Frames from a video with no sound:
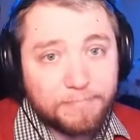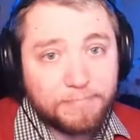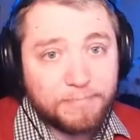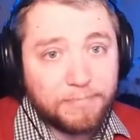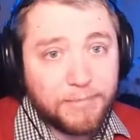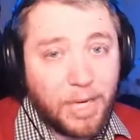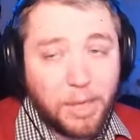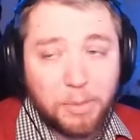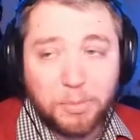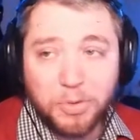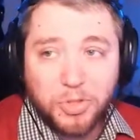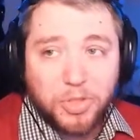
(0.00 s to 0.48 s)

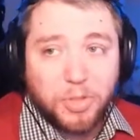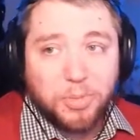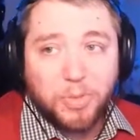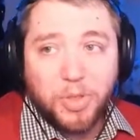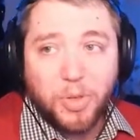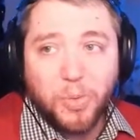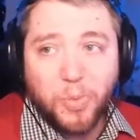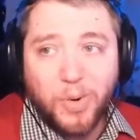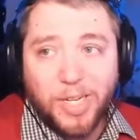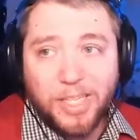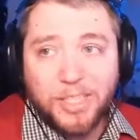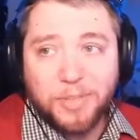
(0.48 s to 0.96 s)
we're trimming
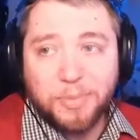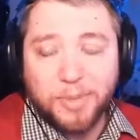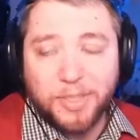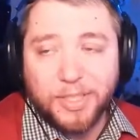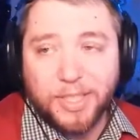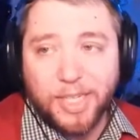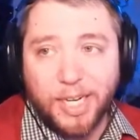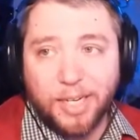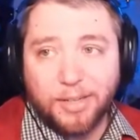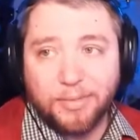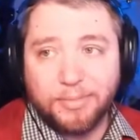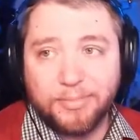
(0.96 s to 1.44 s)
the wage bill
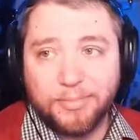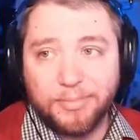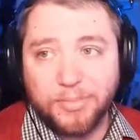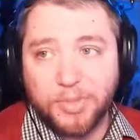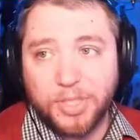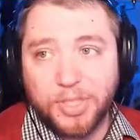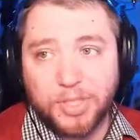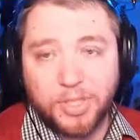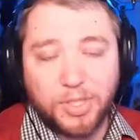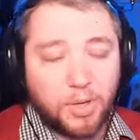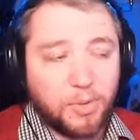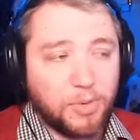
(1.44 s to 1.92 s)
down,
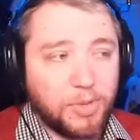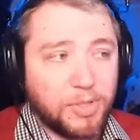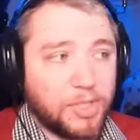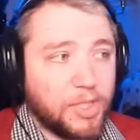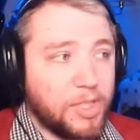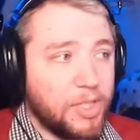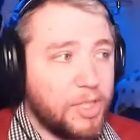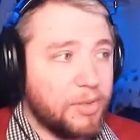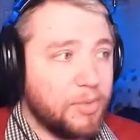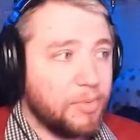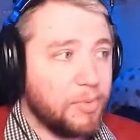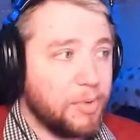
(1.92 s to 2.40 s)
which is always
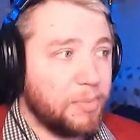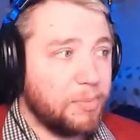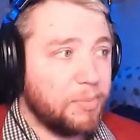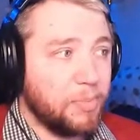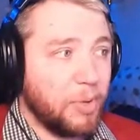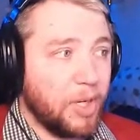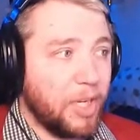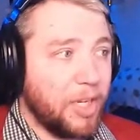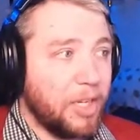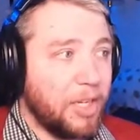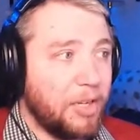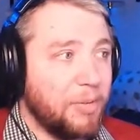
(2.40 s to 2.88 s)
good. We're
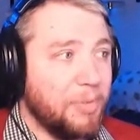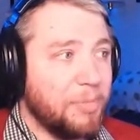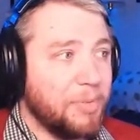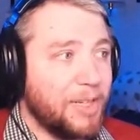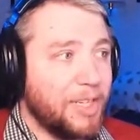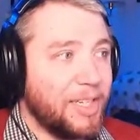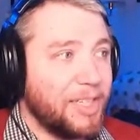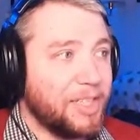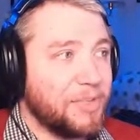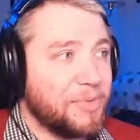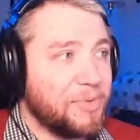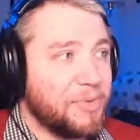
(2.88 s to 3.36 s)
bringing
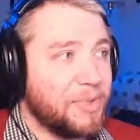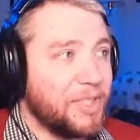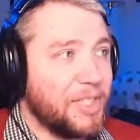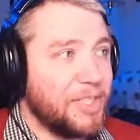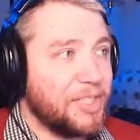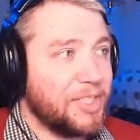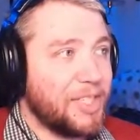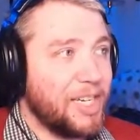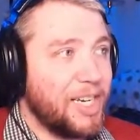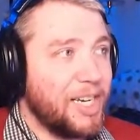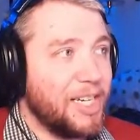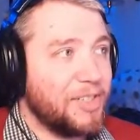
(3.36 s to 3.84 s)
players for
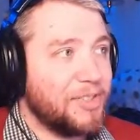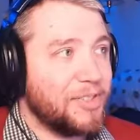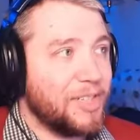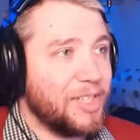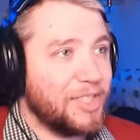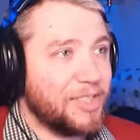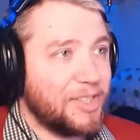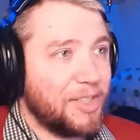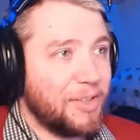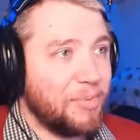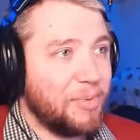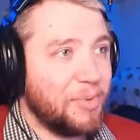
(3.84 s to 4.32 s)
less
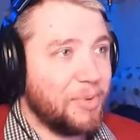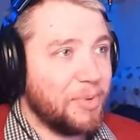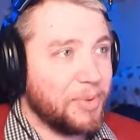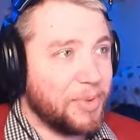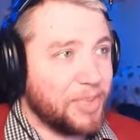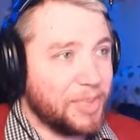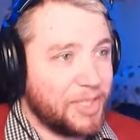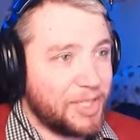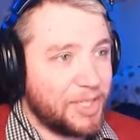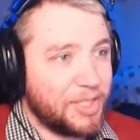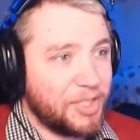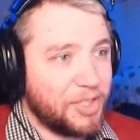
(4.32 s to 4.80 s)
contracts than we were
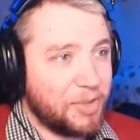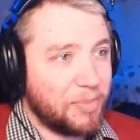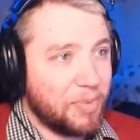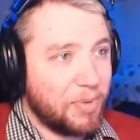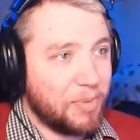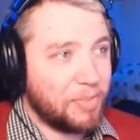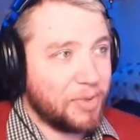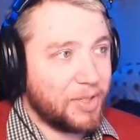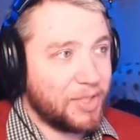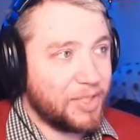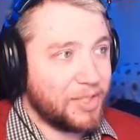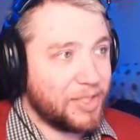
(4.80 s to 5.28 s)
sending shipping
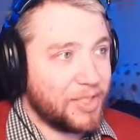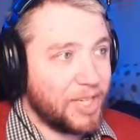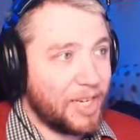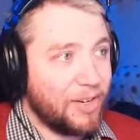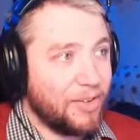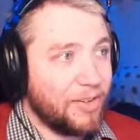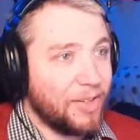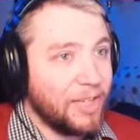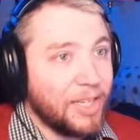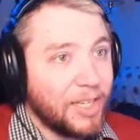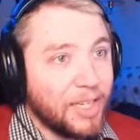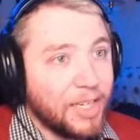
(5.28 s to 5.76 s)
players
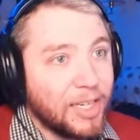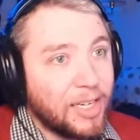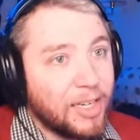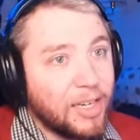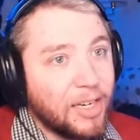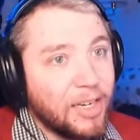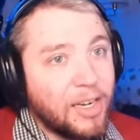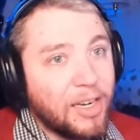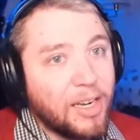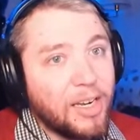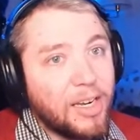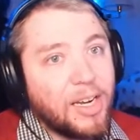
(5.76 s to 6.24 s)
out.
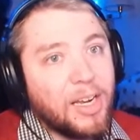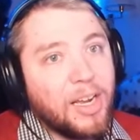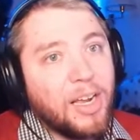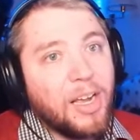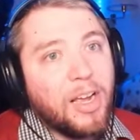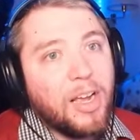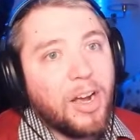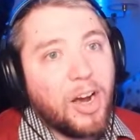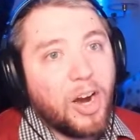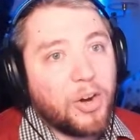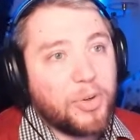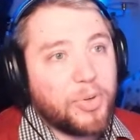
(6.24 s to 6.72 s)

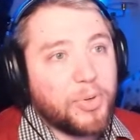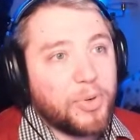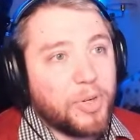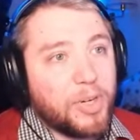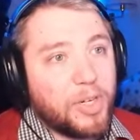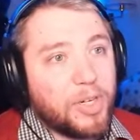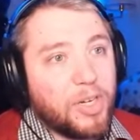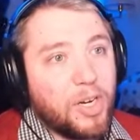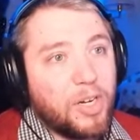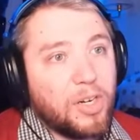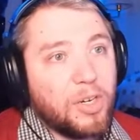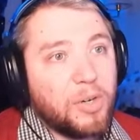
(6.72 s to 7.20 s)
Arthur
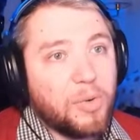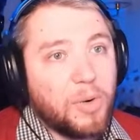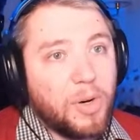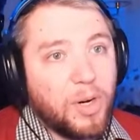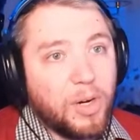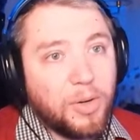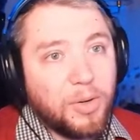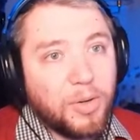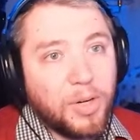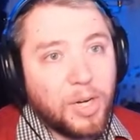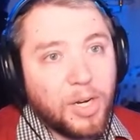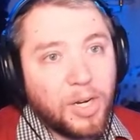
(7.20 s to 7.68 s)

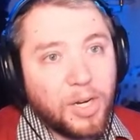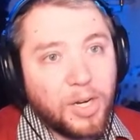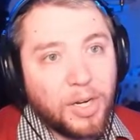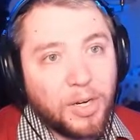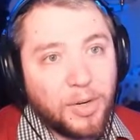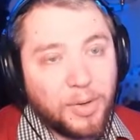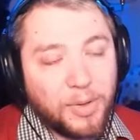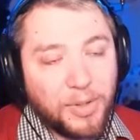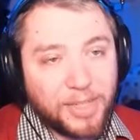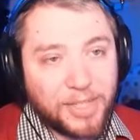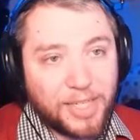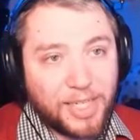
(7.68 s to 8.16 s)
Okonkwo,
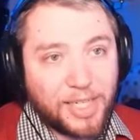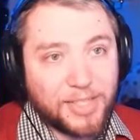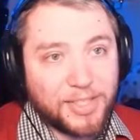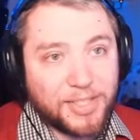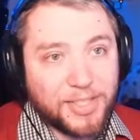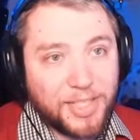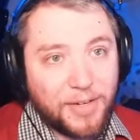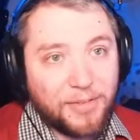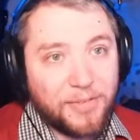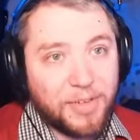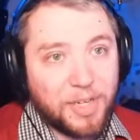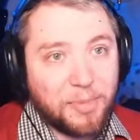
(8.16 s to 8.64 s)
who is on
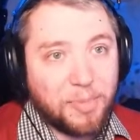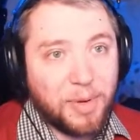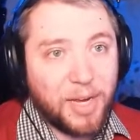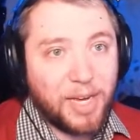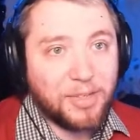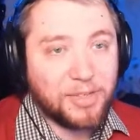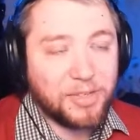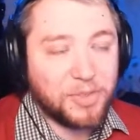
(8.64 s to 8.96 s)
£70